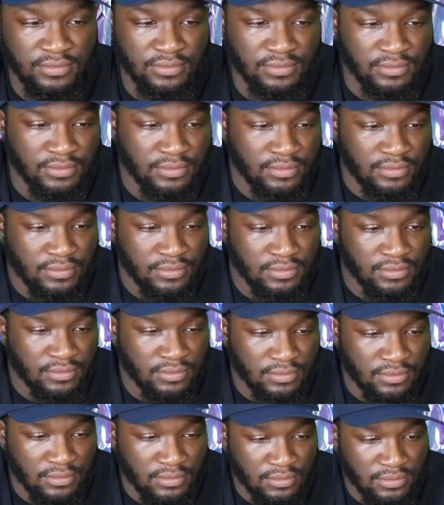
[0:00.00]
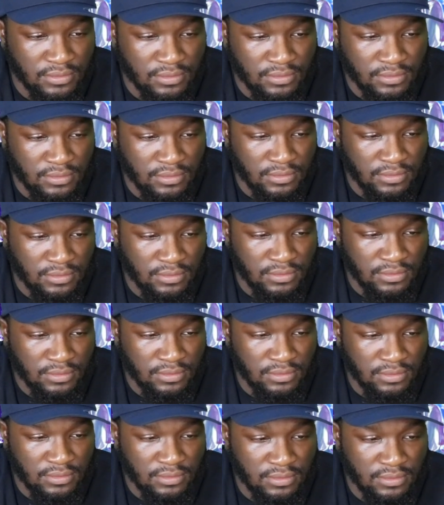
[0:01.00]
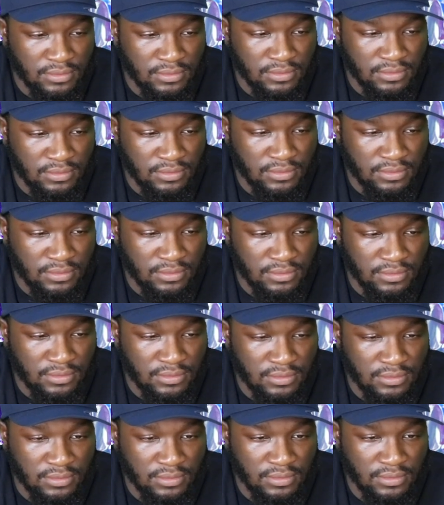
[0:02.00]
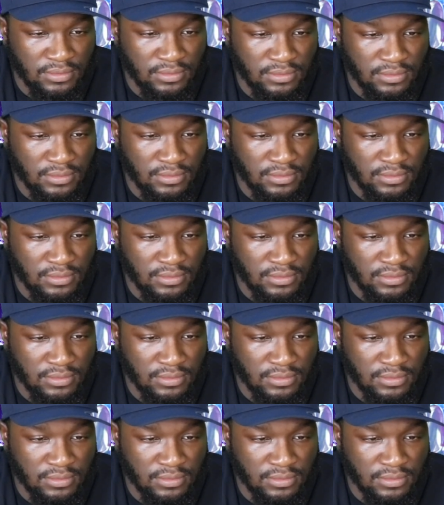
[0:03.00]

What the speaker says: No words are spoken by the person on screen.